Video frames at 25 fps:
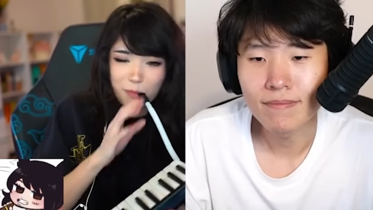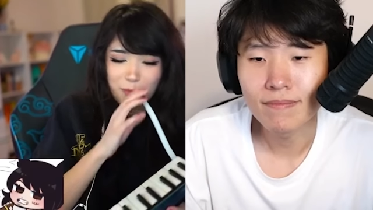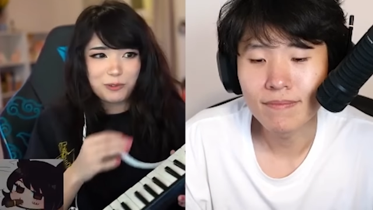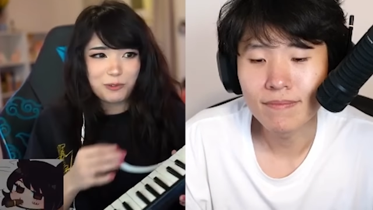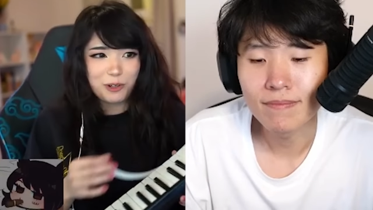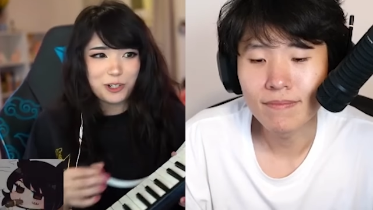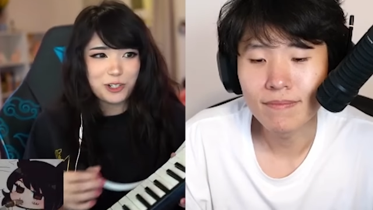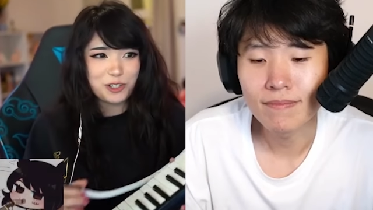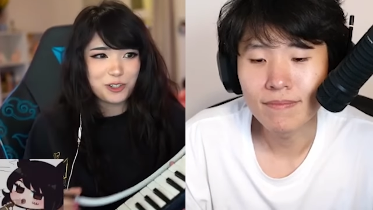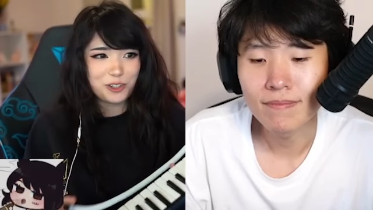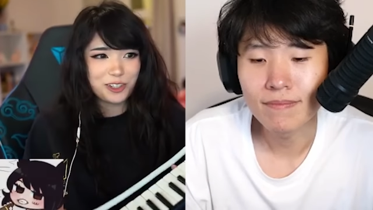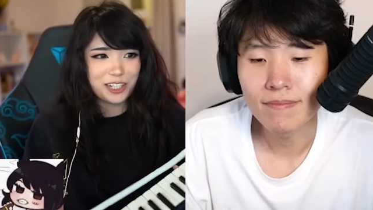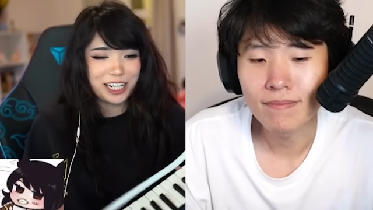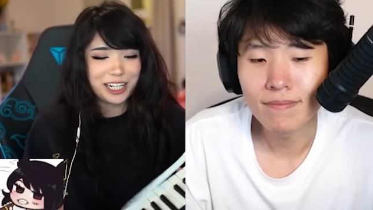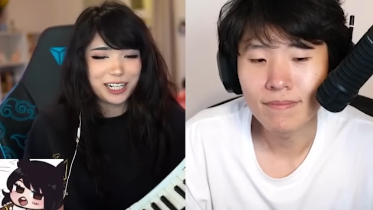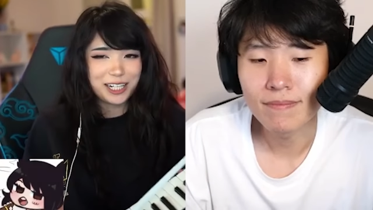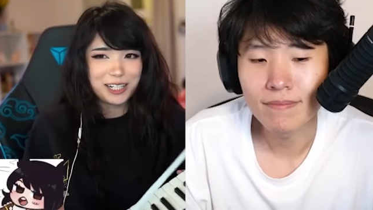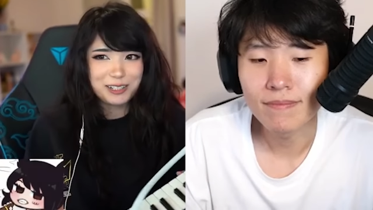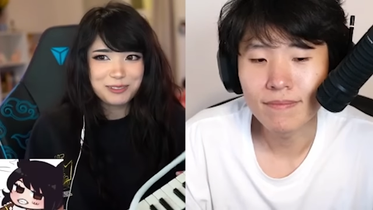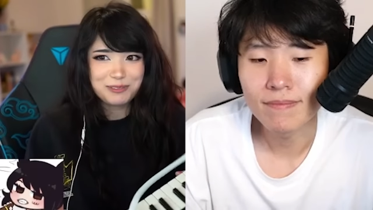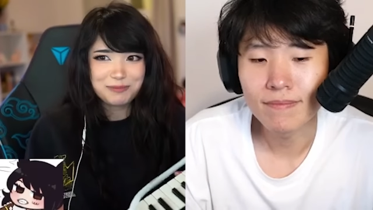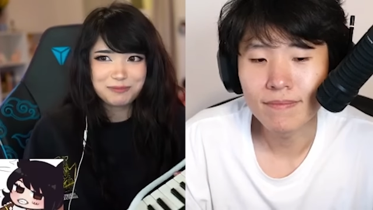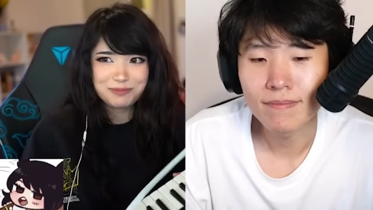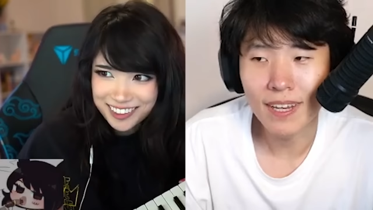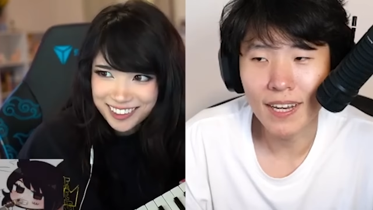Speaker 1: What'd you think?
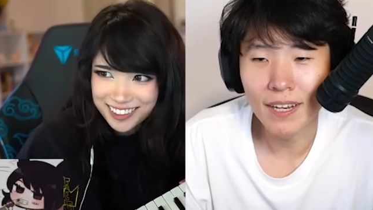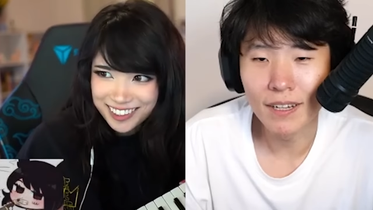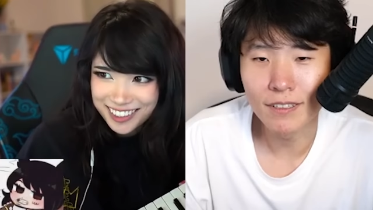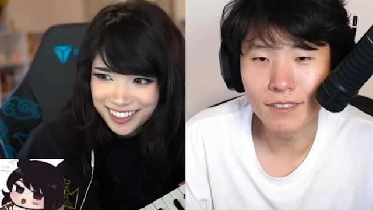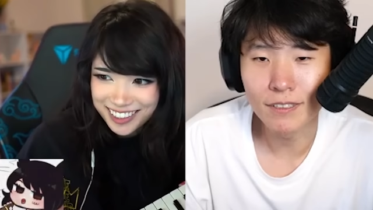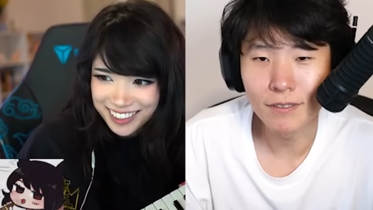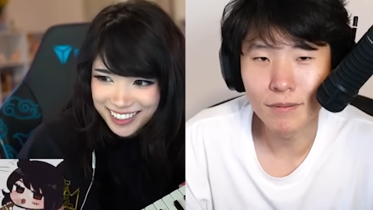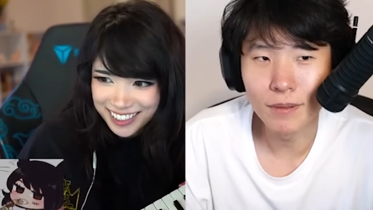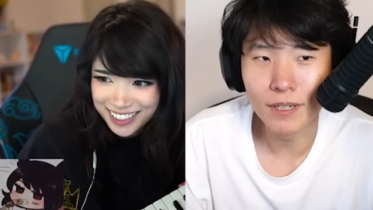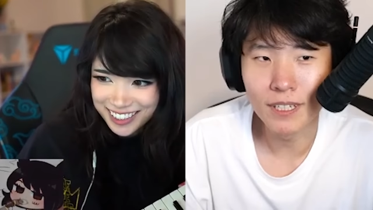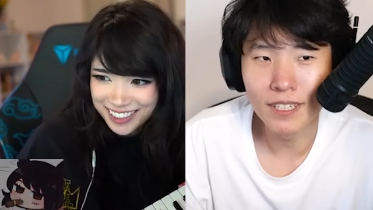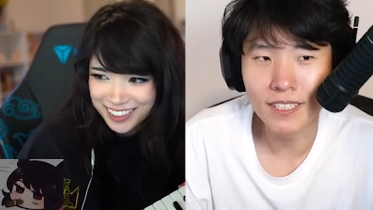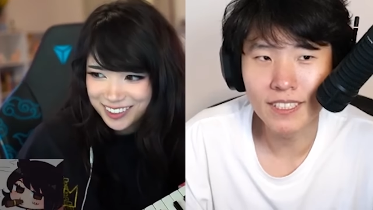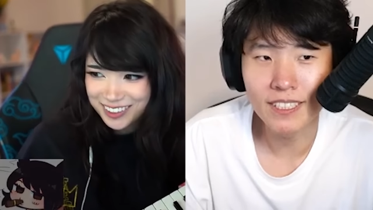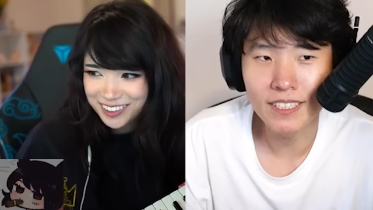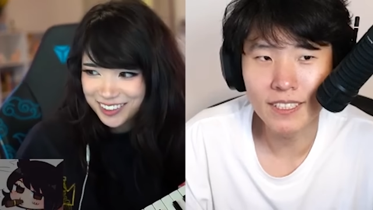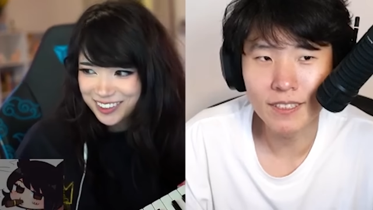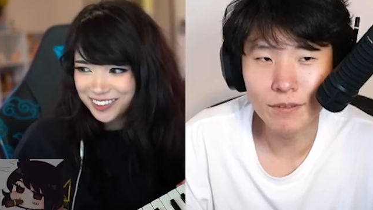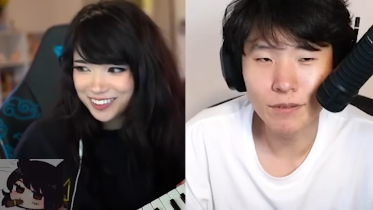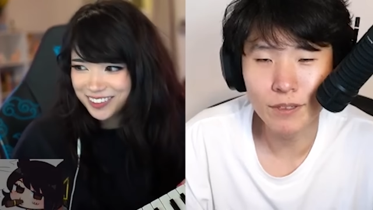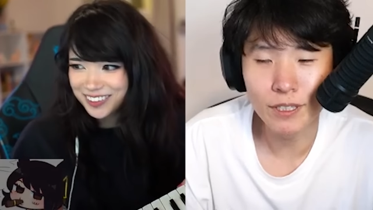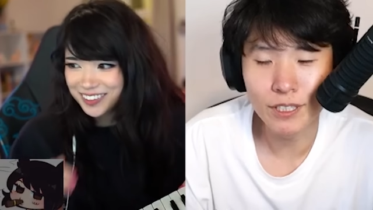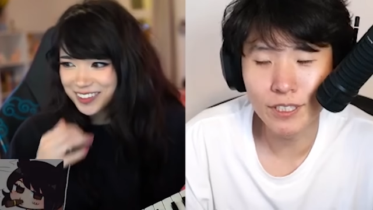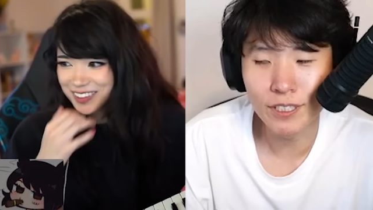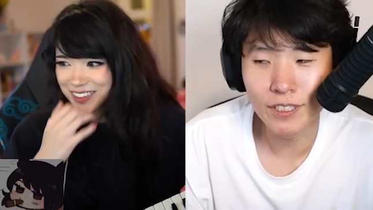
Speaker 2: That was
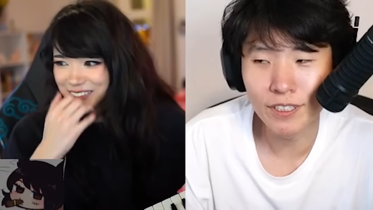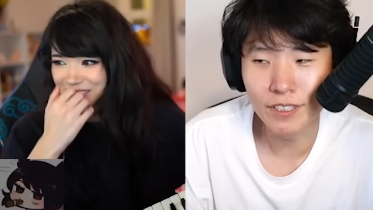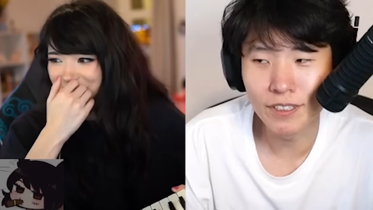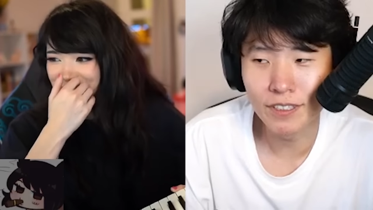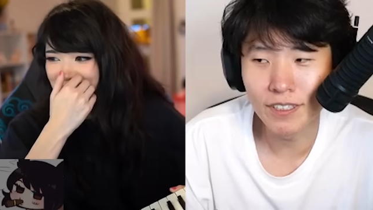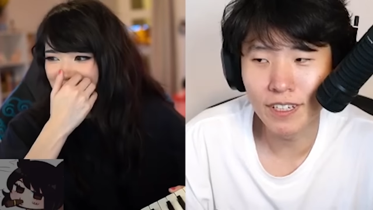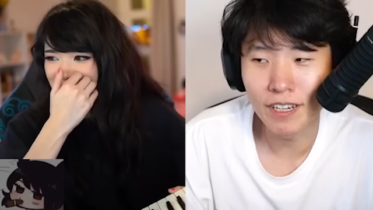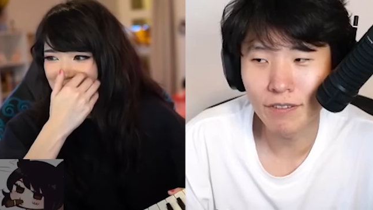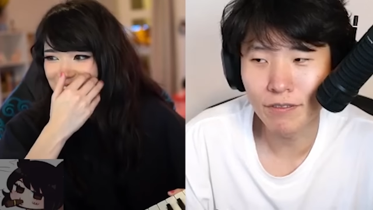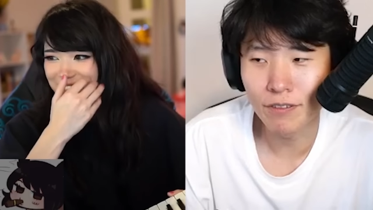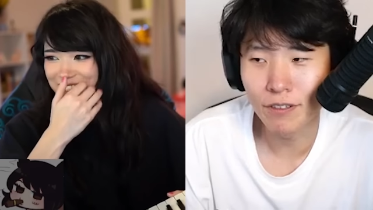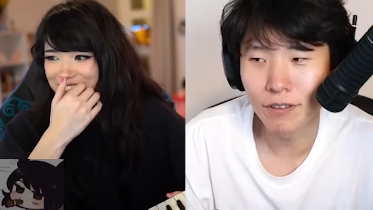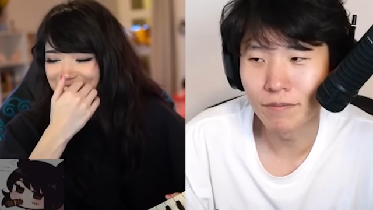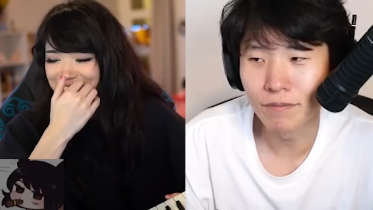amazing. Where'd you learn that